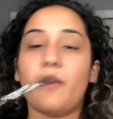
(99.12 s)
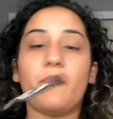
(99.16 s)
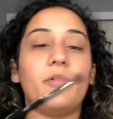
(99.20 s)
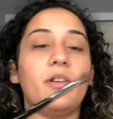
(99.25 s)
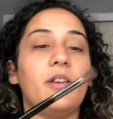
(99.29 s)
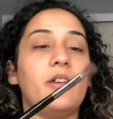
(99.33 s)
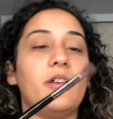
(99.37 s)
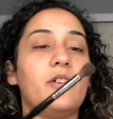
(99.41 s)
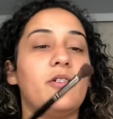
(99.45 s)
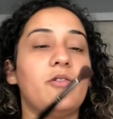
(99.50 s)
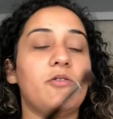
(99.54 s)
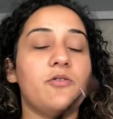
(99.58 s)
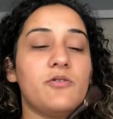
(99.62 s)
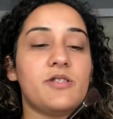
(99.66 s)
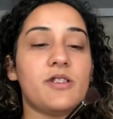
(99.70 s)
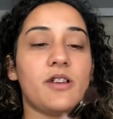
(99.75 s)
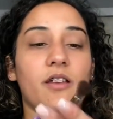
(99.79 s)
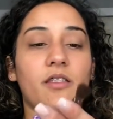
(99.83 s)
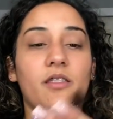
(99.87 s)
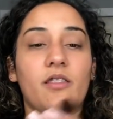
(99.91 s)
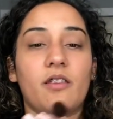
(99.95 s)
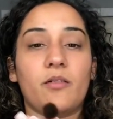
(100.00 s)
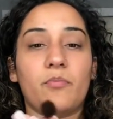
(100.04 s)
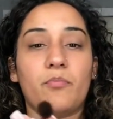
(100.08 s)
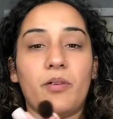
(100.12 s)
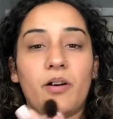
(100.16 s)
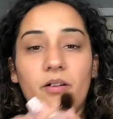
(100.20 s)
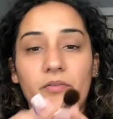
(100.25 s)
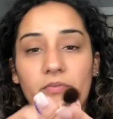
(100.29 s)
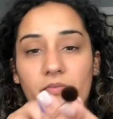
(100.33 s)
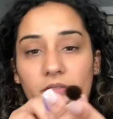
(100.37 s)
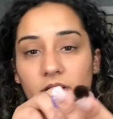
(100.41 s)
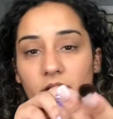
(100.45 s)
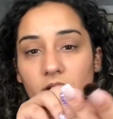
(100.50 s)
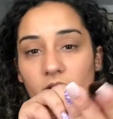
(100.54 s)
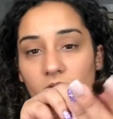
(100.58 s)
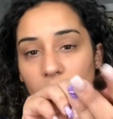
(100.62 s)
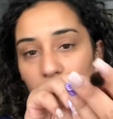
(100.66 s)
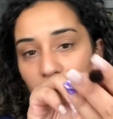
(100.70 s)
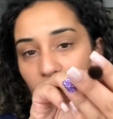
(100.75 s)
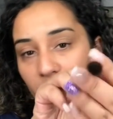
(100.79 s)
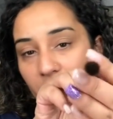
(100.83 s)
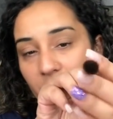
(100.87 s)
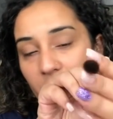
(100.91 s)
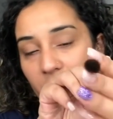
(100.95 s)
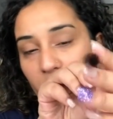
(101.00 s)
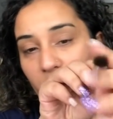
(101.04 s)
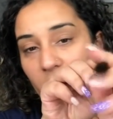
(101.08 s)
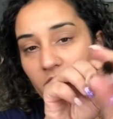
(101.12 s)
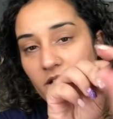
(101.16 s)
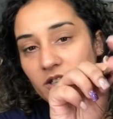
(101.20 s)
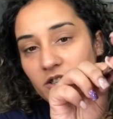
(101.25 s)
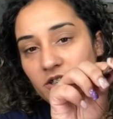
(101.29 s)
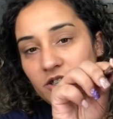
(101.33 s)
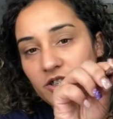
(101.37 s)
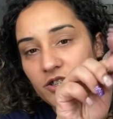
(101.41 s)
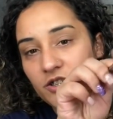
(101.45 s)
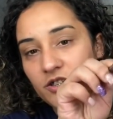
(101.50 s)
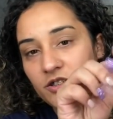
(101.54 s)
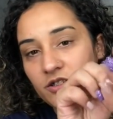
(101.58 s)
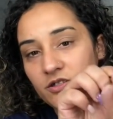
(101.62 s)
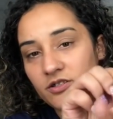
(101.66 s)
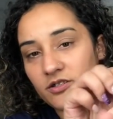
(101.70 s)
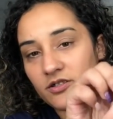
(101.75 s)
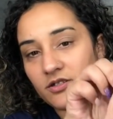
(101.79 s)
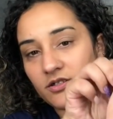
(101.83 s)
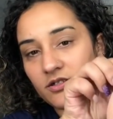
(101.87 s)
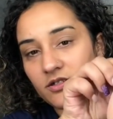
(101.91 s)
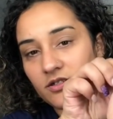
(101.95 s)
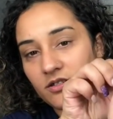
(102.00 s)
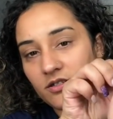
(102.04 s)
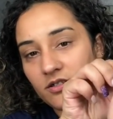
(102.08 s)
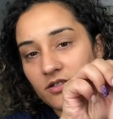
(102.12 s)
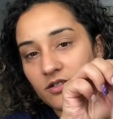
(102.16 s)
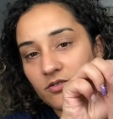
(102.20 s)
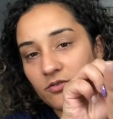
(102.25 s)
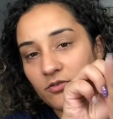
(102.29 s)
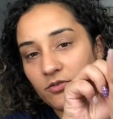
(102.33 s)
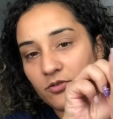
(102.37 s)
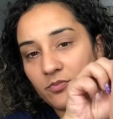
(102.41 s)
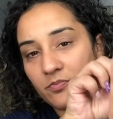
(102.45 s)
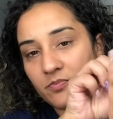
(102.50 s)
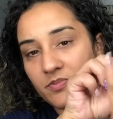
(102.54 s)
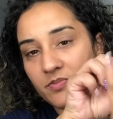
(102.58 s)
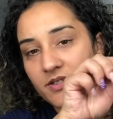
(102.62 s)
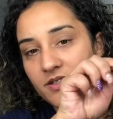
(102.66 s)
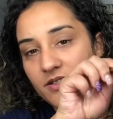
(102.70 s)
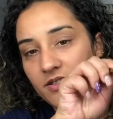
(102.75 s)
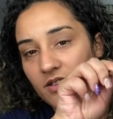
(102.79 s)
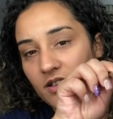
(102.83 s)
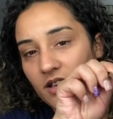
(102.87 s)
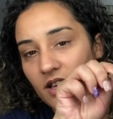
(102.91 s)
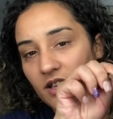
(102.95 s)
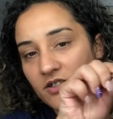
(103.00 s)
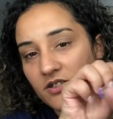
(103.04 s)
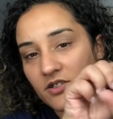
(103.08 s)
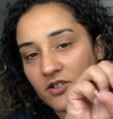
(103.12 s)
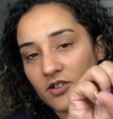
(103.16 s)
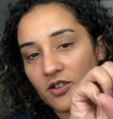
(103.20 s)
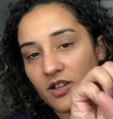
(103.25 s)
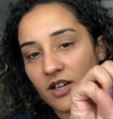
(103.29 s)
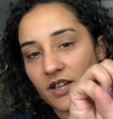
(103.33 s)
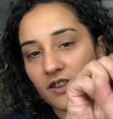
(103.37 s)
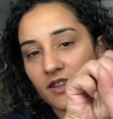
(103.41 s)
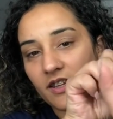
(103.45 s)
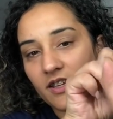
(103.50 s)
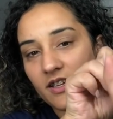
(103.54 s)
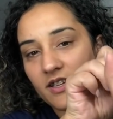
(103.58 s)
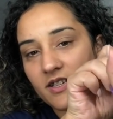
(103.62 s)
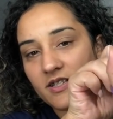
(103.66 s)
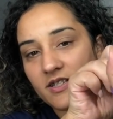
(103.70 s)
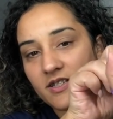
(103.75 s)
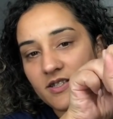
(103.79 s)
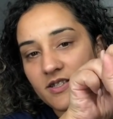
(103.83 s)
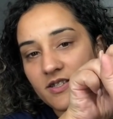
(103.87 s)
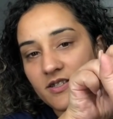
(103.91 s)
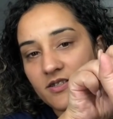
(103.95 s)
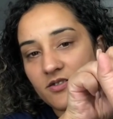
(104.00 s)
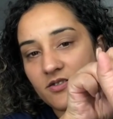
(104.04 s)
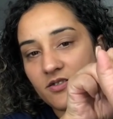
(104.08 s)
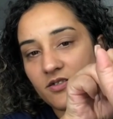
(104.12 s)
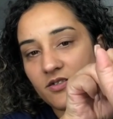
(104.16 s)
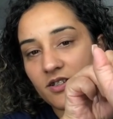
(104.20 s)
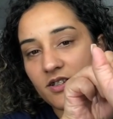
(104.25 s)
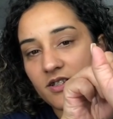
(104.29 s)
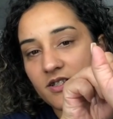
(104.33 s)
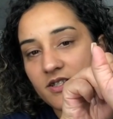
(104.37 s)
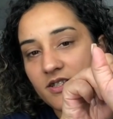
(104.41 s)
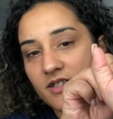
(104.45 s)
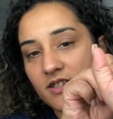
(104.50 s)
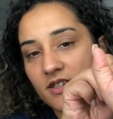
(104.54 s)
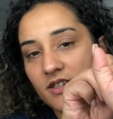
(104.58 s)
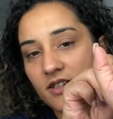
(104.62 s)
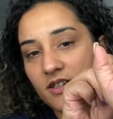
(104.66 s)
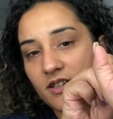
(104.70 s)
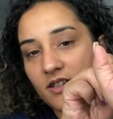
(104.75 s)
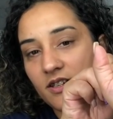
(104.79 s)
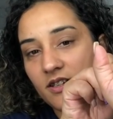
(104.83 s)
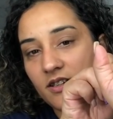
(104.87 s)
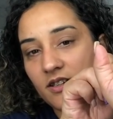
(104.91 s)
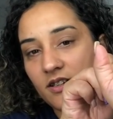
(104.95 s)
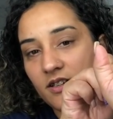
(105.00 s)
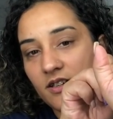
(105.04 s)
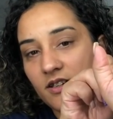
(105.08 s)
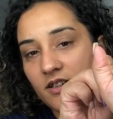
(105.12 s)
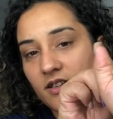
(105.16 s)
I'm going to use the poofy brush. Oops, I should go like this so you can see.